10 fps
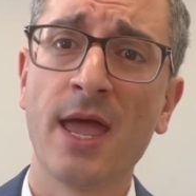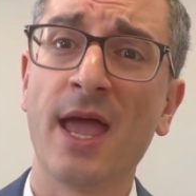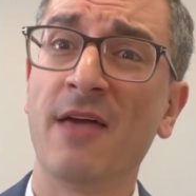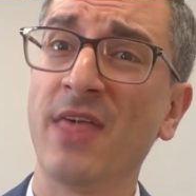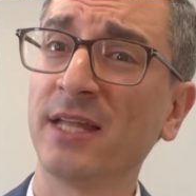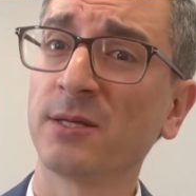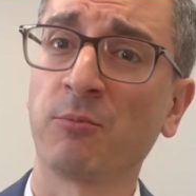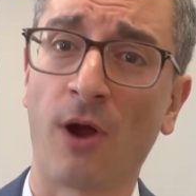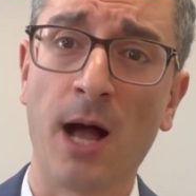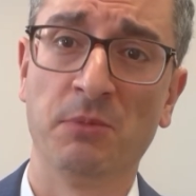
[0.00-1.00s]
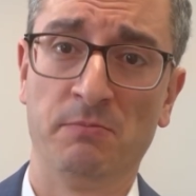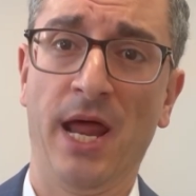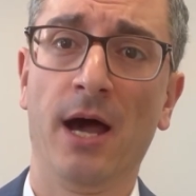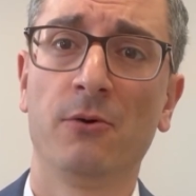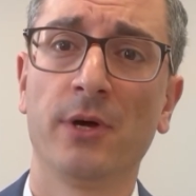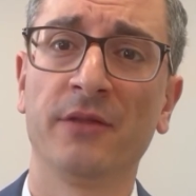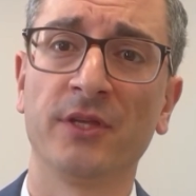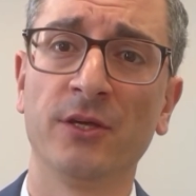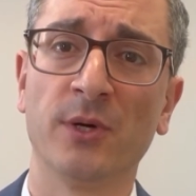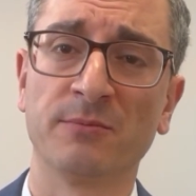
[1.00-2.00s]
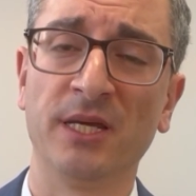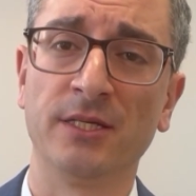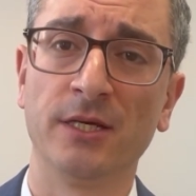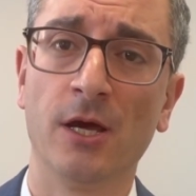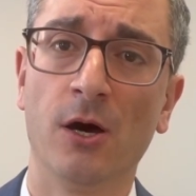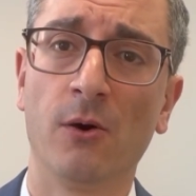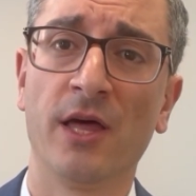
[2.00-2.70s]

and that's a problem now at the USPTO.